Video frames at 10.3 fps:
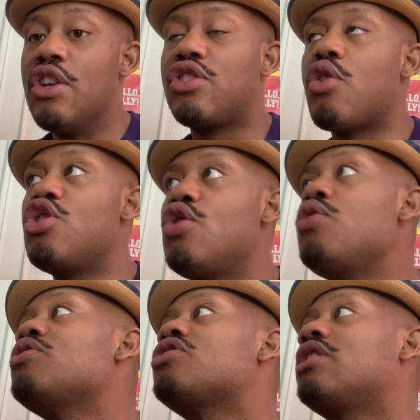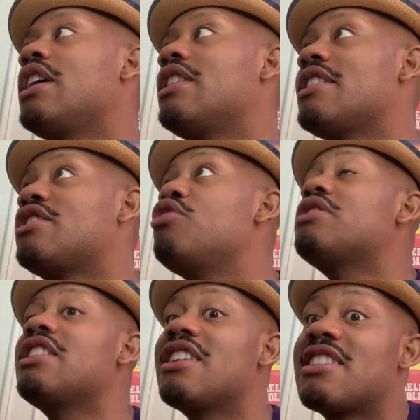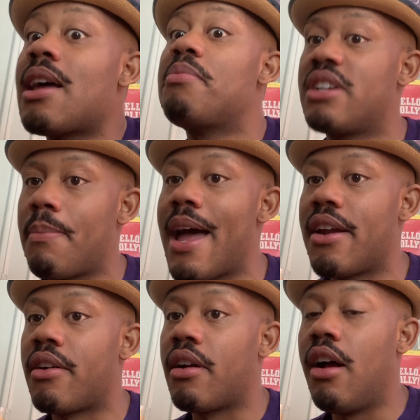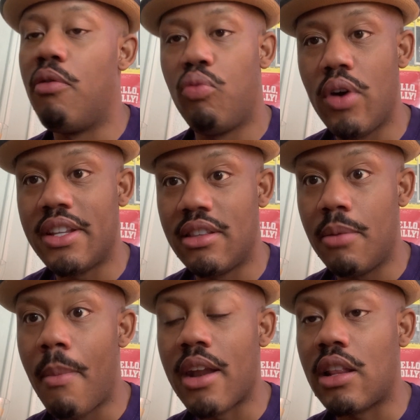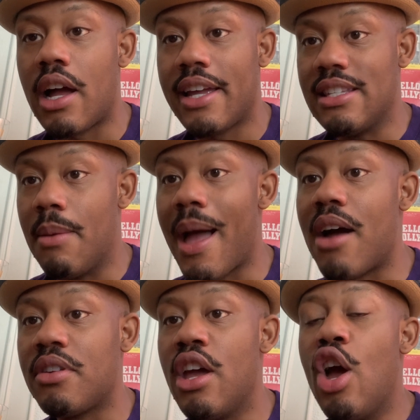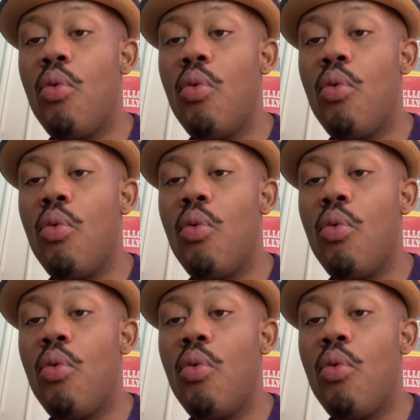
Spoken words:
So usually the subject matter of what the monologue is about,